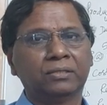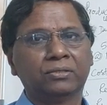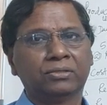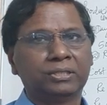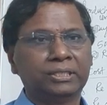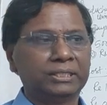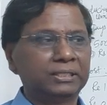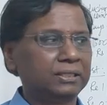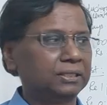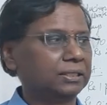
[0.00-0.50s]

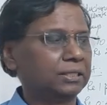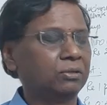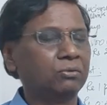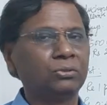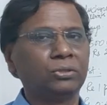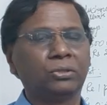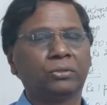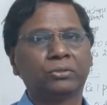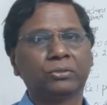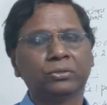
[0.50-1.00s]
So this is
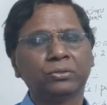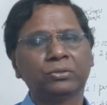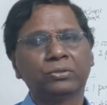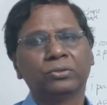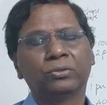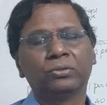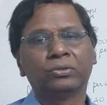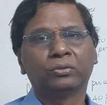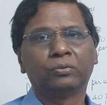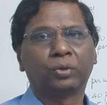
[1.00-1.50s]
how you have to
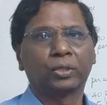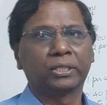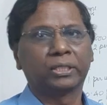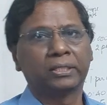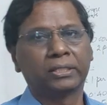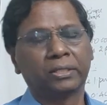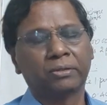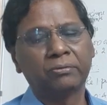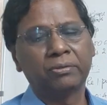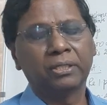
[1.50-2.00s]
work
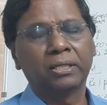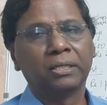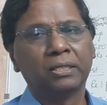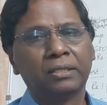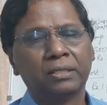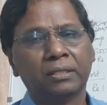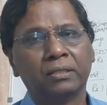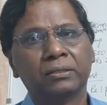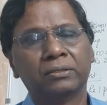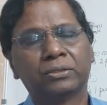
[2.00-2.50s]
it out.
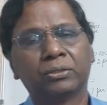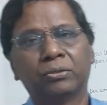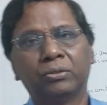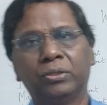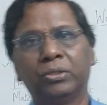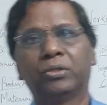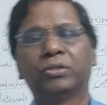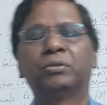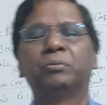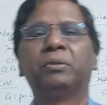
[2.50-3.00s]
So
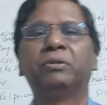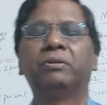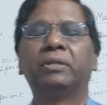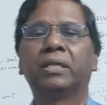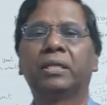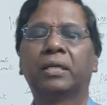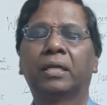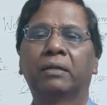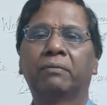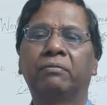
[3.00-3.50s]
you have to be
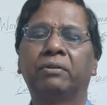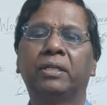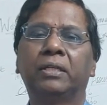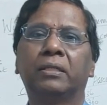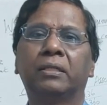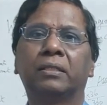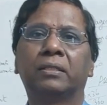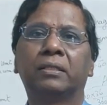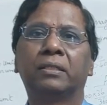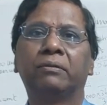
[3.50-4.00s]
very careful
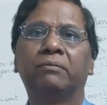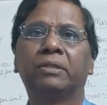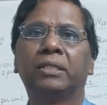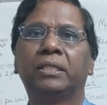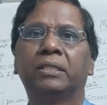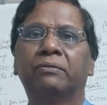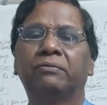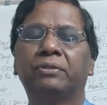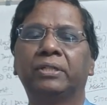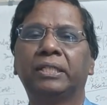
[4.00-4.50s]
in
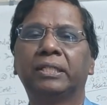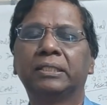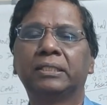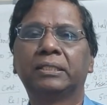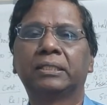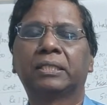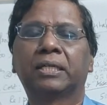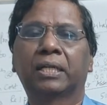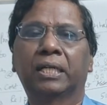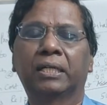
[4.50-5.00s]
giving the
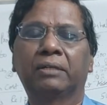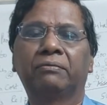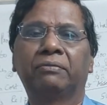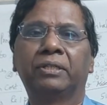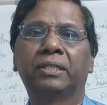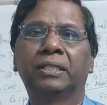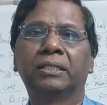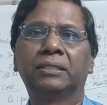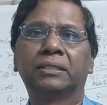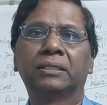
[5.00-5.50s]
figures, correct
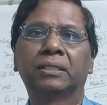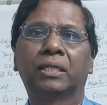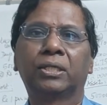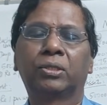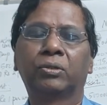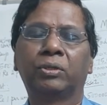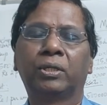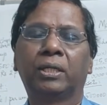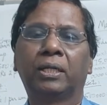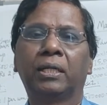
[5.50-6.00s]
figures
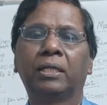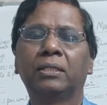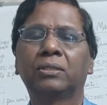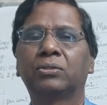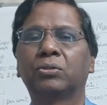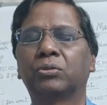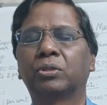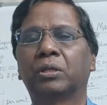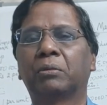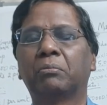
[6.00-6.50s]
accurately,
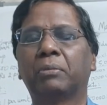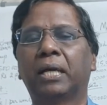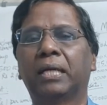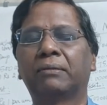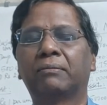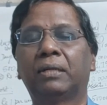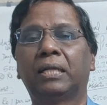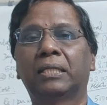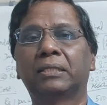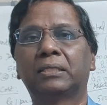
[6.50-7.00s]
so that
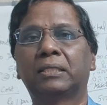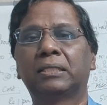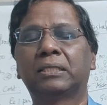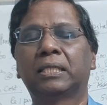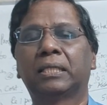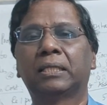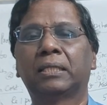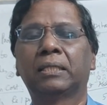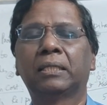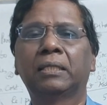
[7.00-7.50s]
bank will
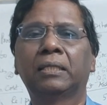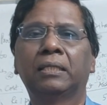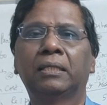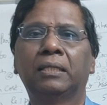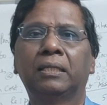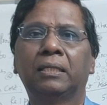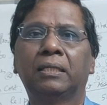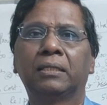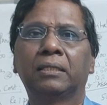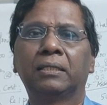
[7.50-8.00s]
assess and
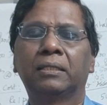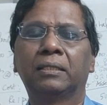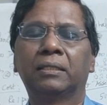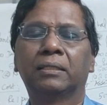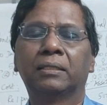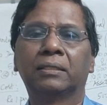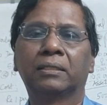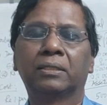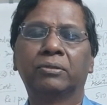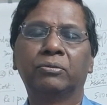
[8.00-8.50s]

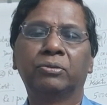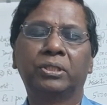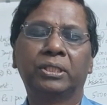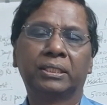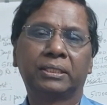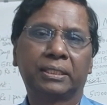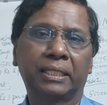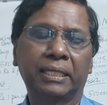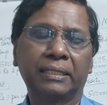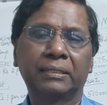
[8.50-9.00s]
give you
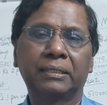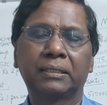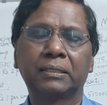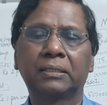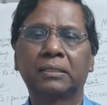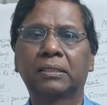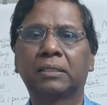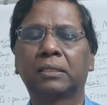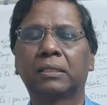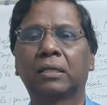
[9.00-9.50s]
the
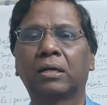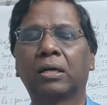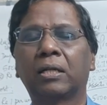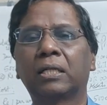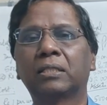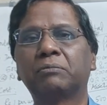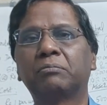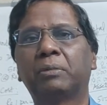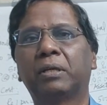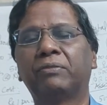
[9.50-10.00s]
sanctions. Or
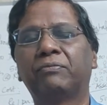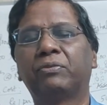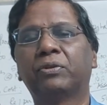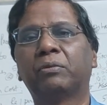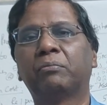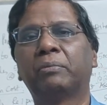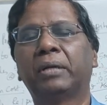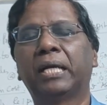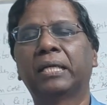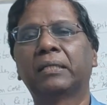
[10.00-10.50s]
else, by if
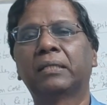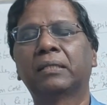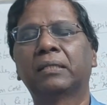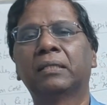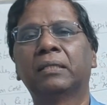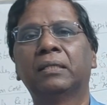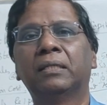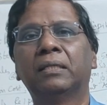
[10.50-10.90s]
your bank